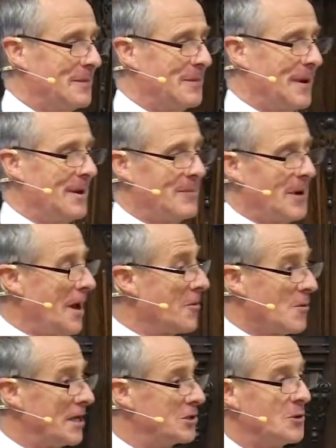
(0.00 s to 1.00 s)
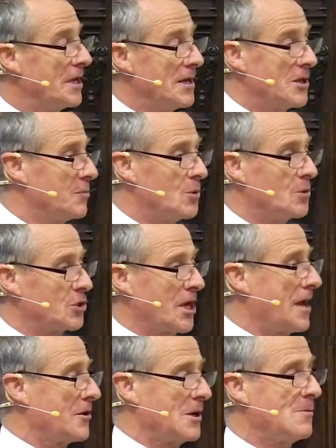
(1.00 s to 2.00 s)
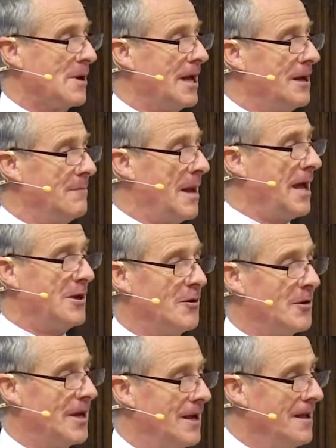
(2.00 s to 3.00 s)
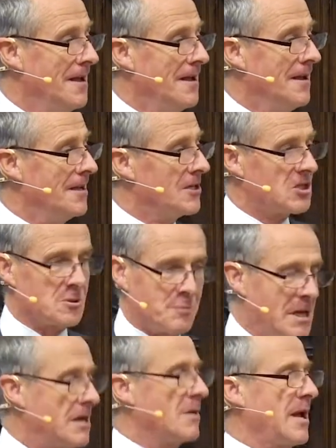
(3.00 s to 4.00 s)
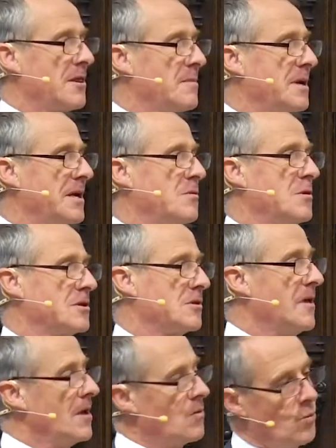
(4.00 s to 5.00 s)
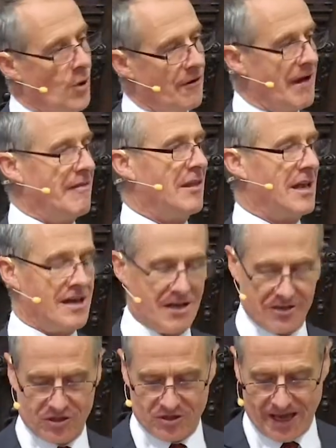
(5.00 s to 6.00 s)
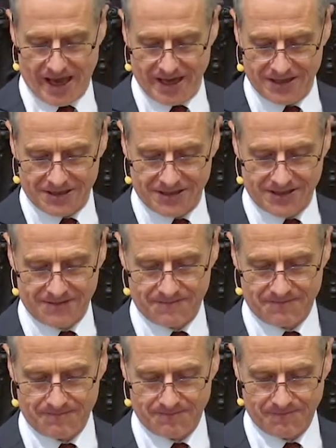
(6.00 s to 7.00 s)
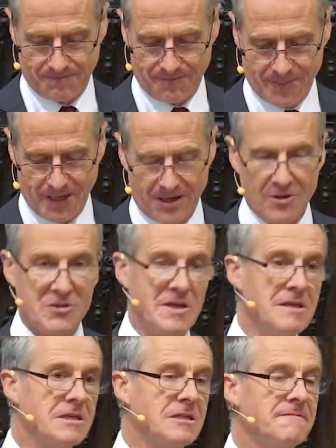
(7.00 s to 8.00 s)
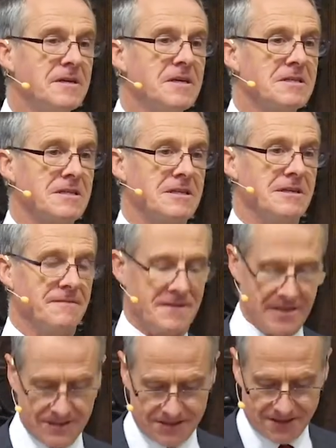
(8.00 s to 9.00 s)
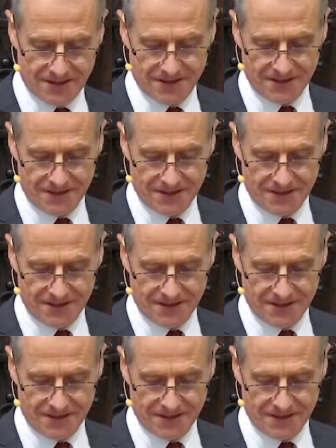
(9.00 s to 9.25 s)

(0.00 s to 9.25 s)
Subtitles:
but otherwise you can hear them all chattering away in Mandarin, speaking about the mighty works. We're in the last days. You see the diversity of this.